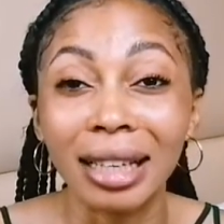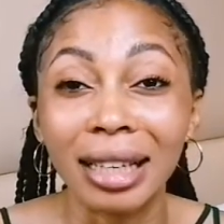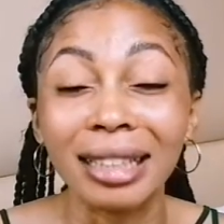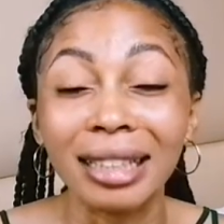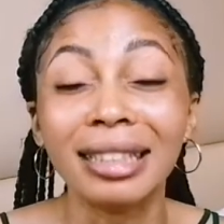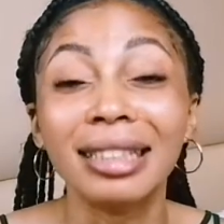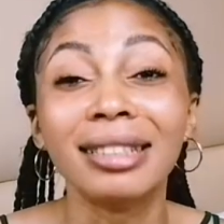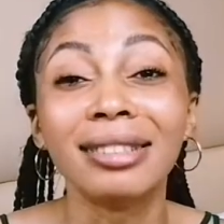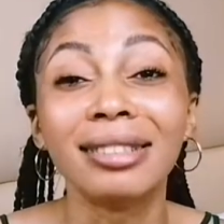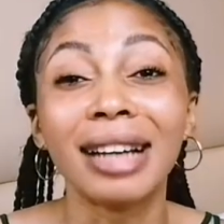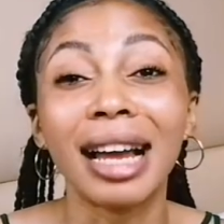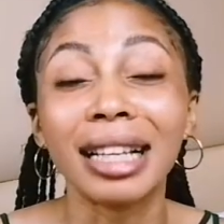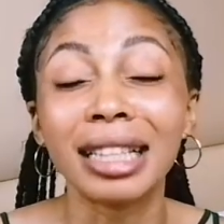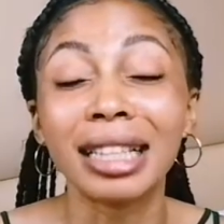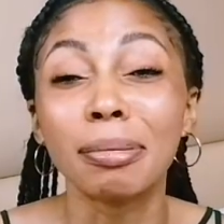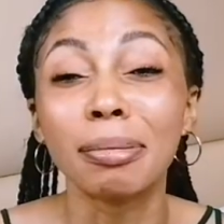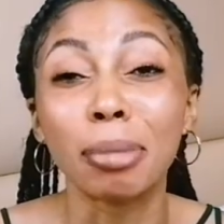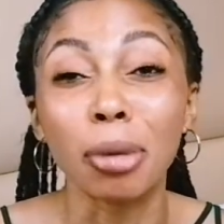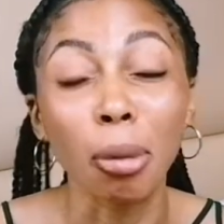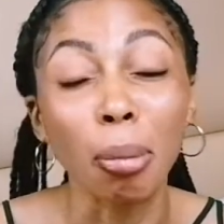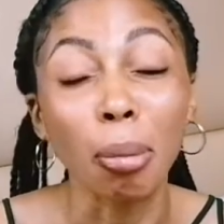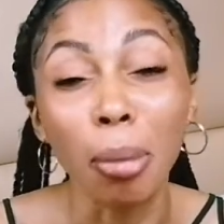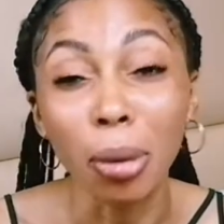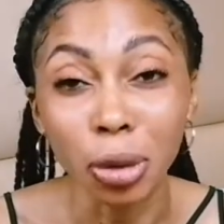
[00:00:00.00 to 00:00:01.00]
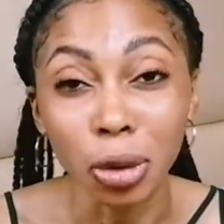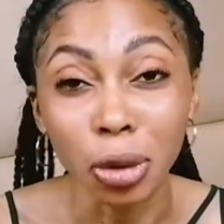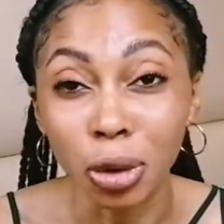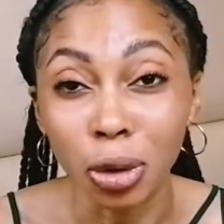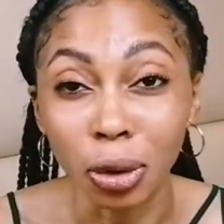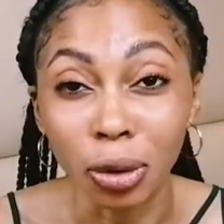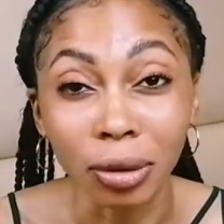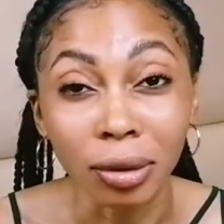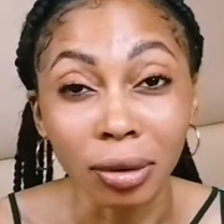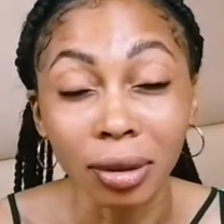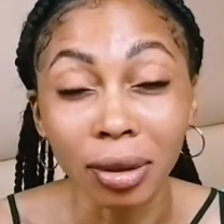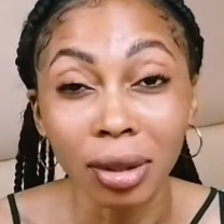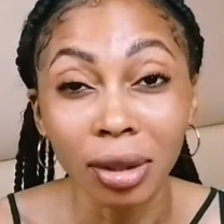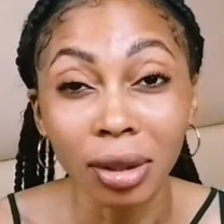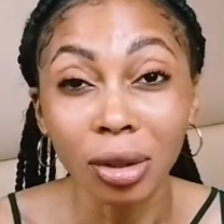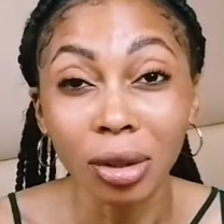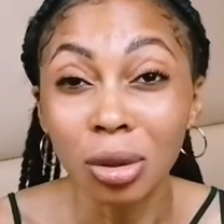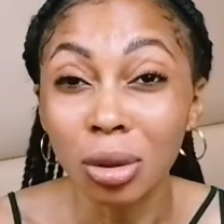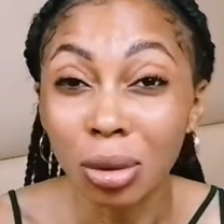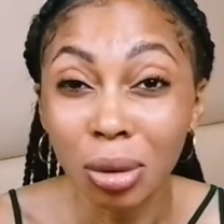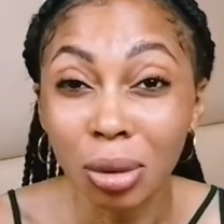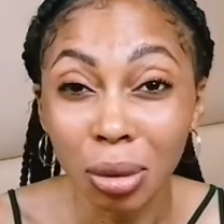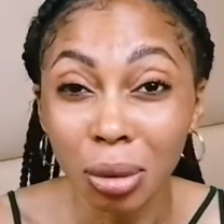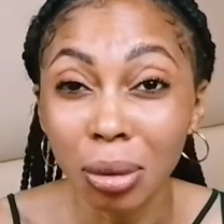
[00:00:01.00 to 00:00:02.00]
in the right proportion.
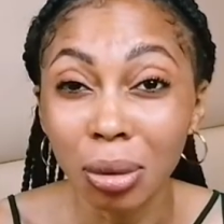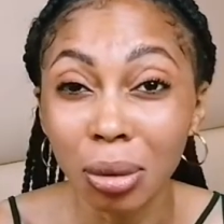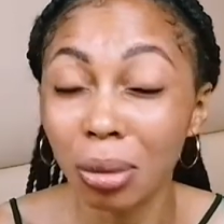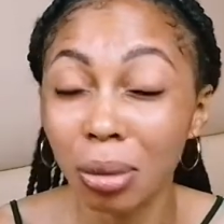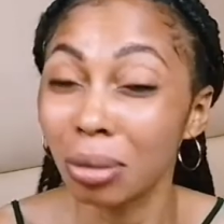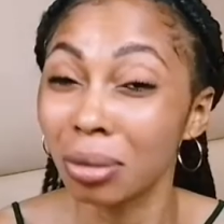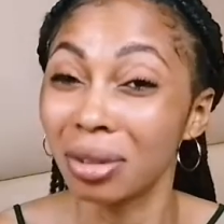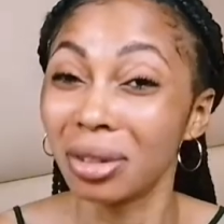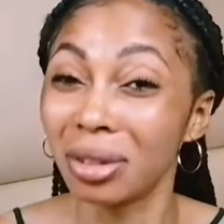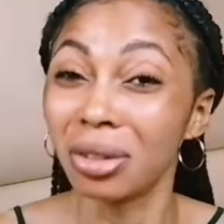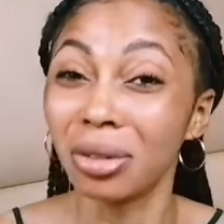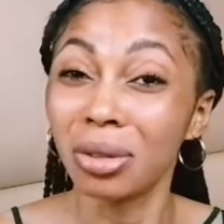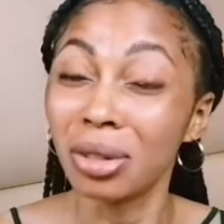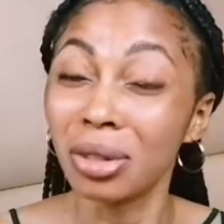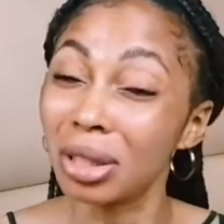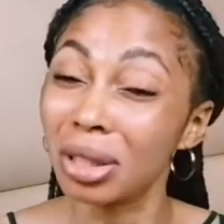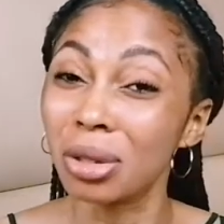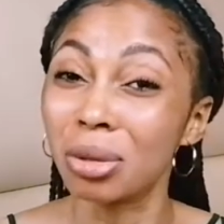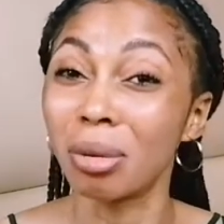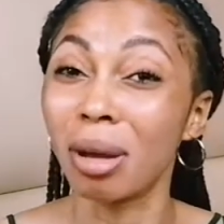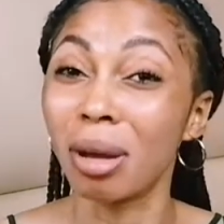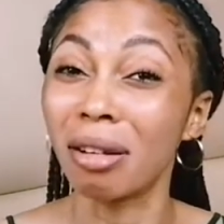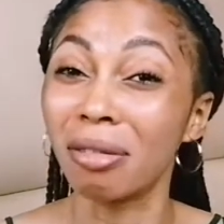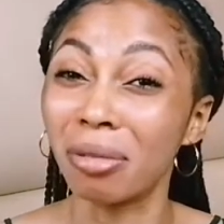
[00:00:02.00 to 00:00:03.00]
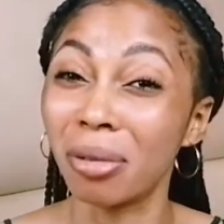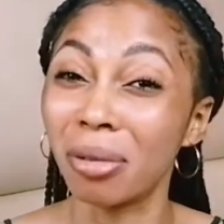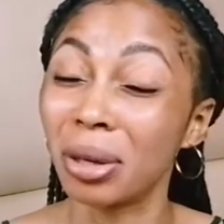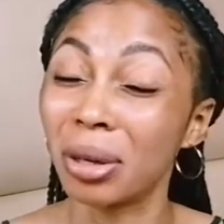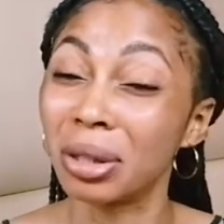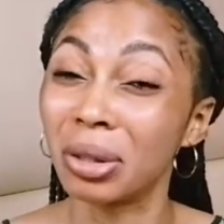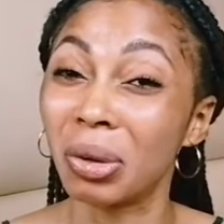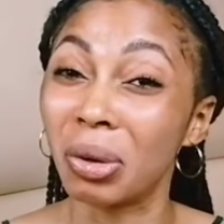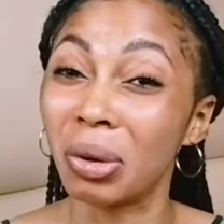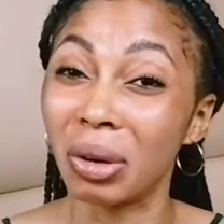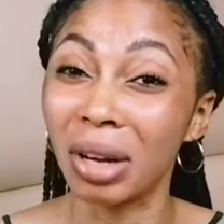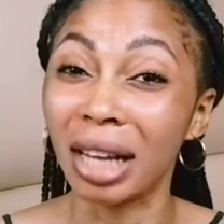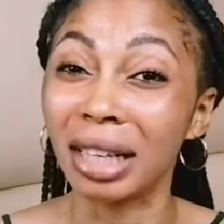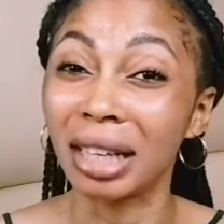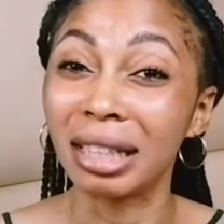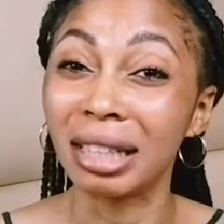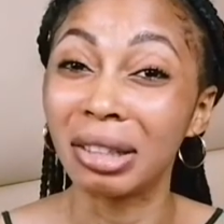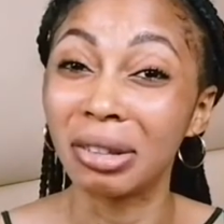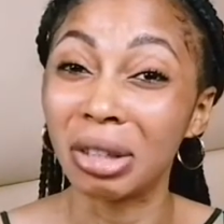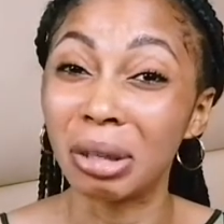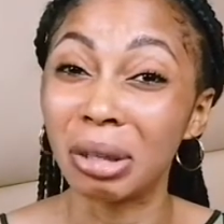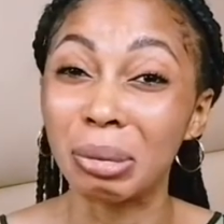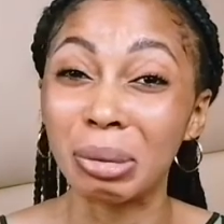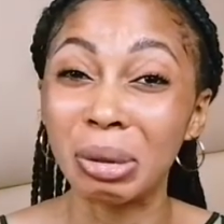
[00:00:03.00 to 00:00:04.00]
So you need to avoid organic
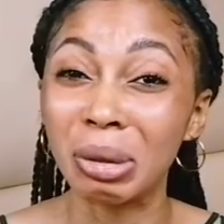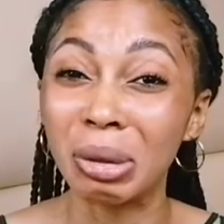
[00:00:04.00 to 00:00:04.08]
creams.